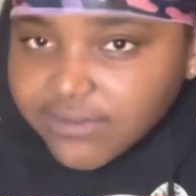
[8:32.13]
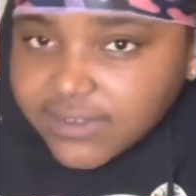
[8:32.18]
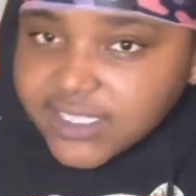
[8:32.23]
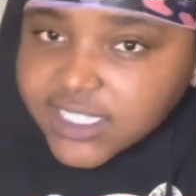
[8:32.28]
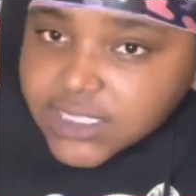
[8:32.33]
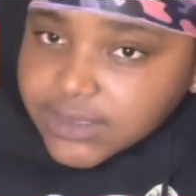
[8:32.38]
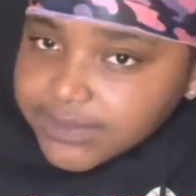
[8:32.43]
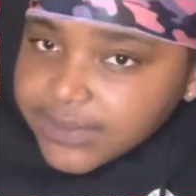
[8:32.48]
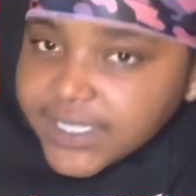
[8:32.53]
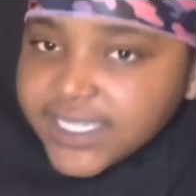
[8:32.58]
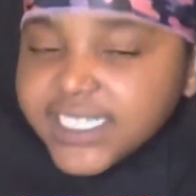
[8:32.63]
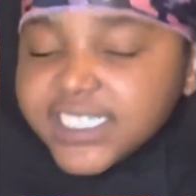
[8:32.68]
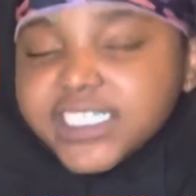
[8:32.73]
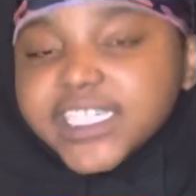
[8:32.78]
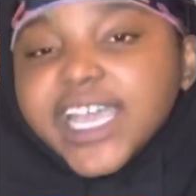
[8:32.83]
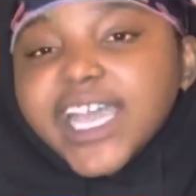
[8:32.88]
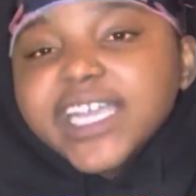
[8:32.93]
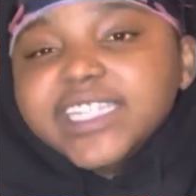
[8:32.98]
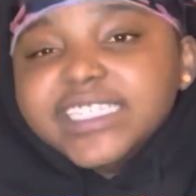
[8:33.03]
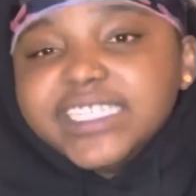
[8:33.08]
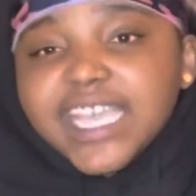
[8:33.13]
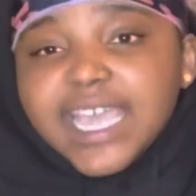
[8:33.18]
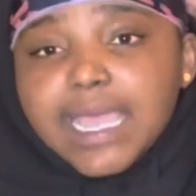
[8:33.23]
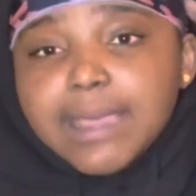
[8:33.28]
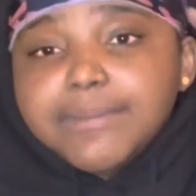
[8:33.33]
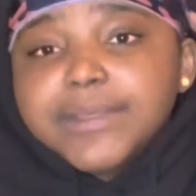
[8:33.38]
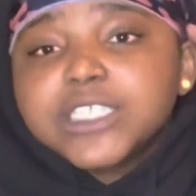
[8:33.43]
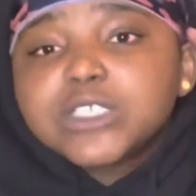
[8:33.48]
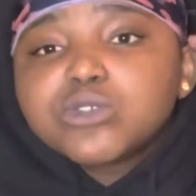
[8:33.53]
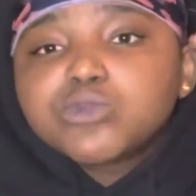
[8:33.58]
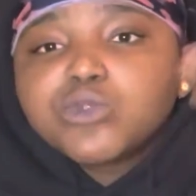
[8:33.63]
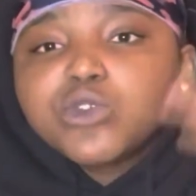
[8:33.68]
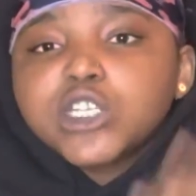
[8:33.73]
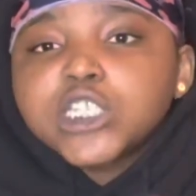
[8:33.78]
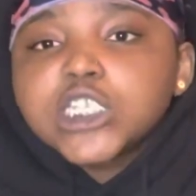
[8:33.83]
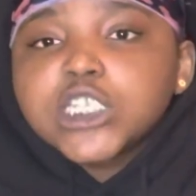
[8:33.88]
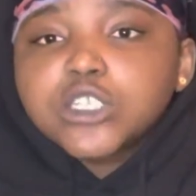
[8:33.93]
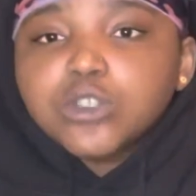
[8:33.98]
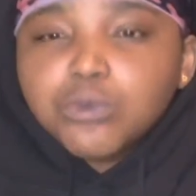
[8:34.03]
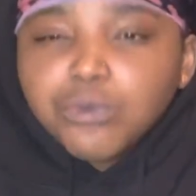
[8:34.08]
Cause bitch, that bitch
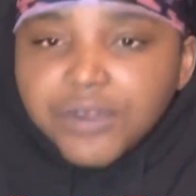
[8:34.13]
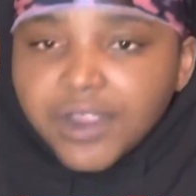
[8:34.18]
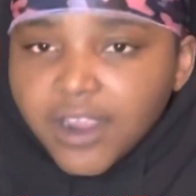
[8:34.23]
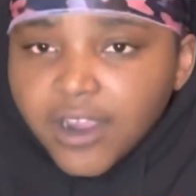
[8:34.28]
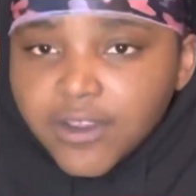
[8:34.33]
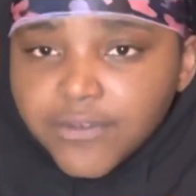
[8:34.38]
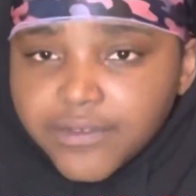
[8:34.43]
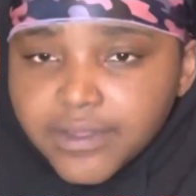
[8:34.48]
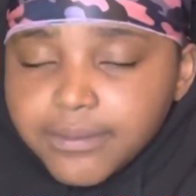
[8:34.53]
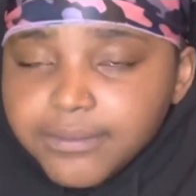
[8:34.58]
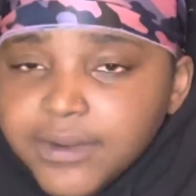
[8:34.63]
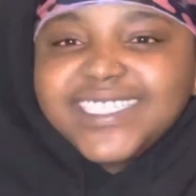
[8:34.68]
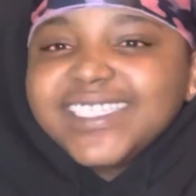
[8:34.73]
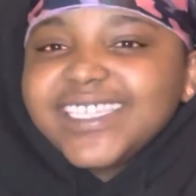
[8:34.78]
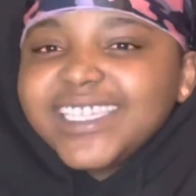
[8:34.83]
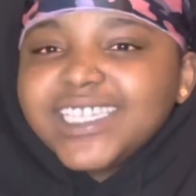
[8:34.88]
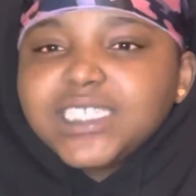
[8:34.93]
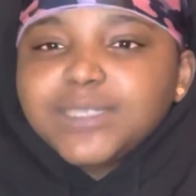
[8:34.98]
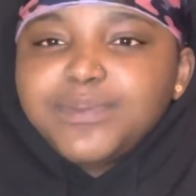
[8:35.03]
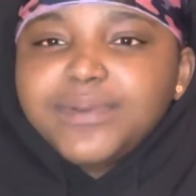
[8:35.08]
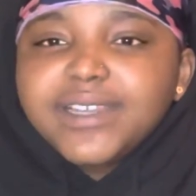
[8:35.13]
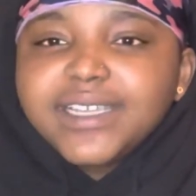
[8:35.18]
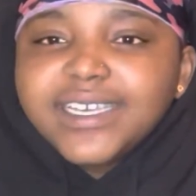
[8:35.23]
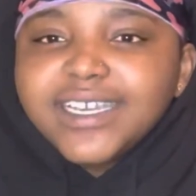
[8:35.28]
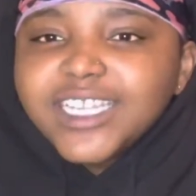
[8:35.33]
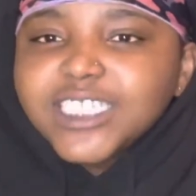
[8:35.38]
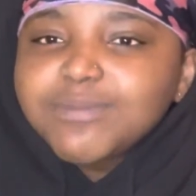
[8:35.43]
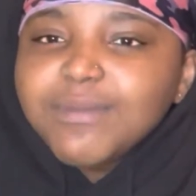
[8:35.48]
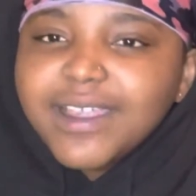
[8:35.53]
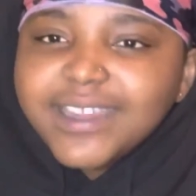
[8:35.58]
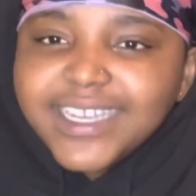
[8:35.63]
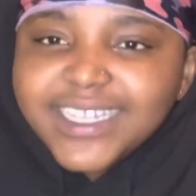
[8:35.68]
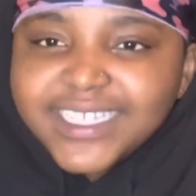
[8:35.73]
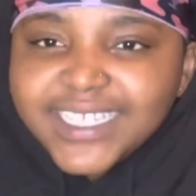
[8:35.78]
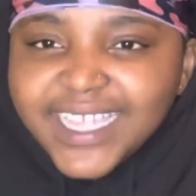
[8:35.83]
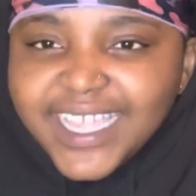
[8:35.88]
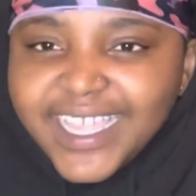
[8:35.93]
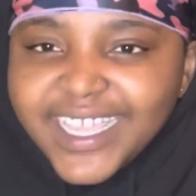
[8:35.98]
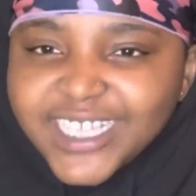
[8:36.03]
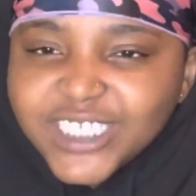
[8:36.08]
was swerving, bro. Nigga just put a gun to my nigga
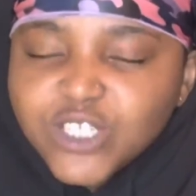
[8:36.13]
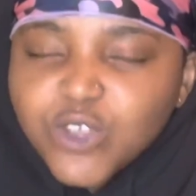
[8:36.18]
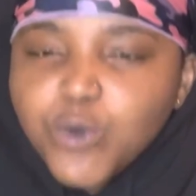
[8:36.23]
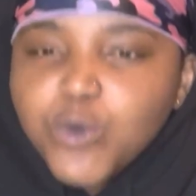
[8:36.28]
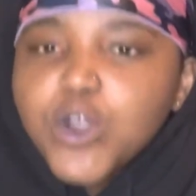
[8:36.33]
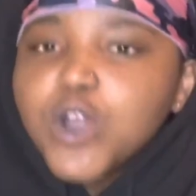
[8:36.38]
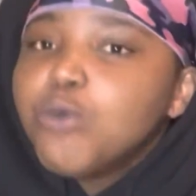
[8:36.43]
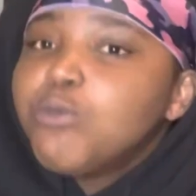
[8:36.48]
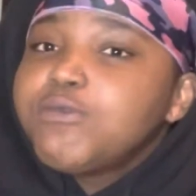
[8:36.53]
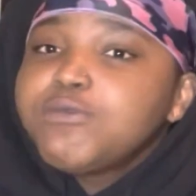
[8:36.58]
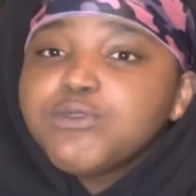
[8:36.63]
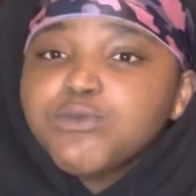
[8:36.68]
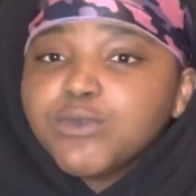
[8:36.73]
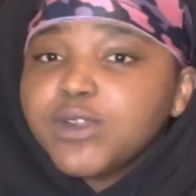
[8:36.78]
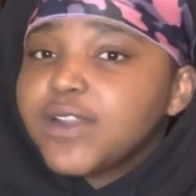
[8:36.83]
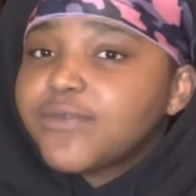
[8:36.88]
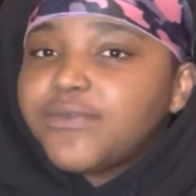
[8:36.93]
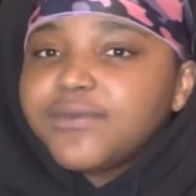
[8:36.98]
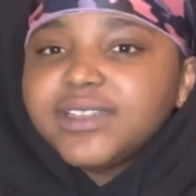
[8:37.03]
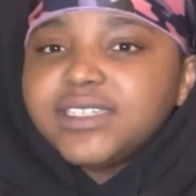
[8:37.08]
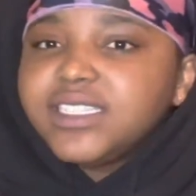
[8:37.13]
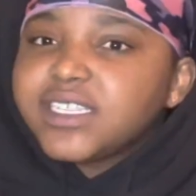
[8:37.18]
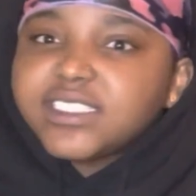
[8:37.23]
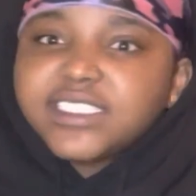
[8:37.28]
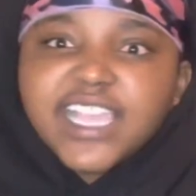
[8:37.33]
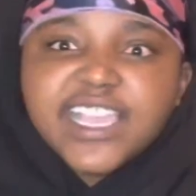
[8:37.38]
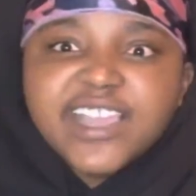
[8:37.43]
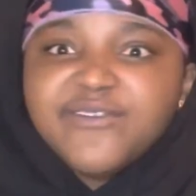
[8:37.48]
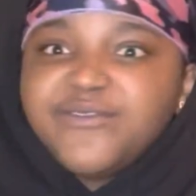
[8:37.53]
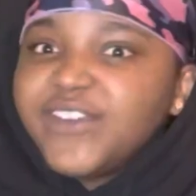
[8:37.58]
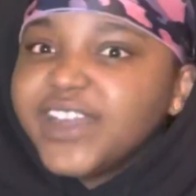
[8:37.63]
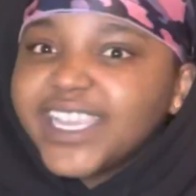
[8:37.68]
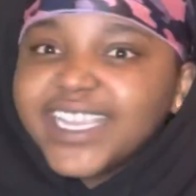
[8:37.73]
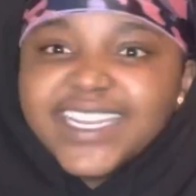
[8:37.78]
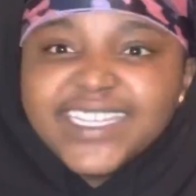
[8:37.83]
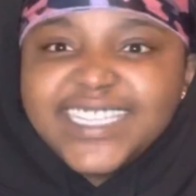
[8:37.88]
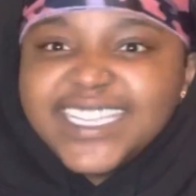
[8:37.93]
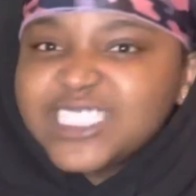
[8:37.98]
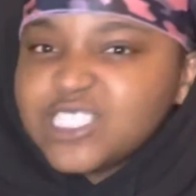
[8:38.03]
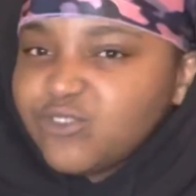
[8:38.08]
head. So when we running from this nigga, like fucking
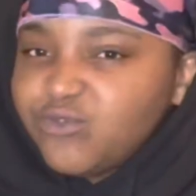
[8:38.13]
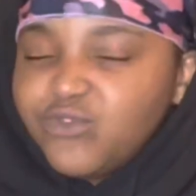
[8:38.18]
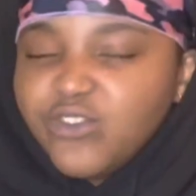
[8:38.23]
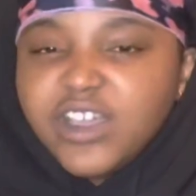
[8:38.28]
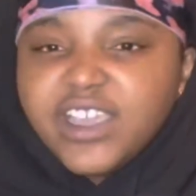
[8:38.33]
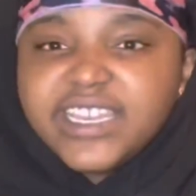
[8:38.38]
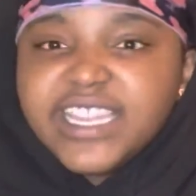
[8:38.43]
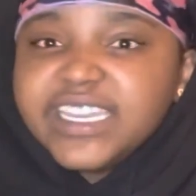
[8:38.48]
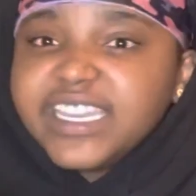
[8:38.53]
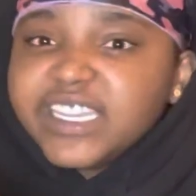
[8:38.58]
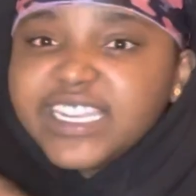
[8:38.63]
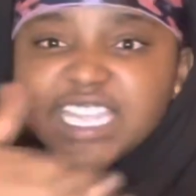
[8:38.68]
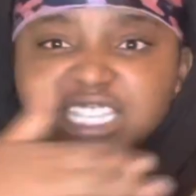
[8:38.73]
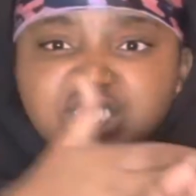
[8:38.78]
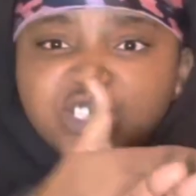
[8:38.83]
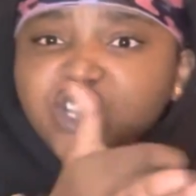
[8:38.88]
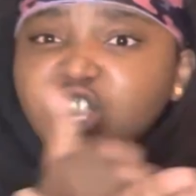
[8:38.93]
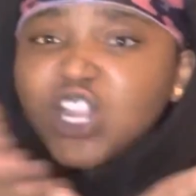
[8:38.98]
intense as fuck. That nigga like,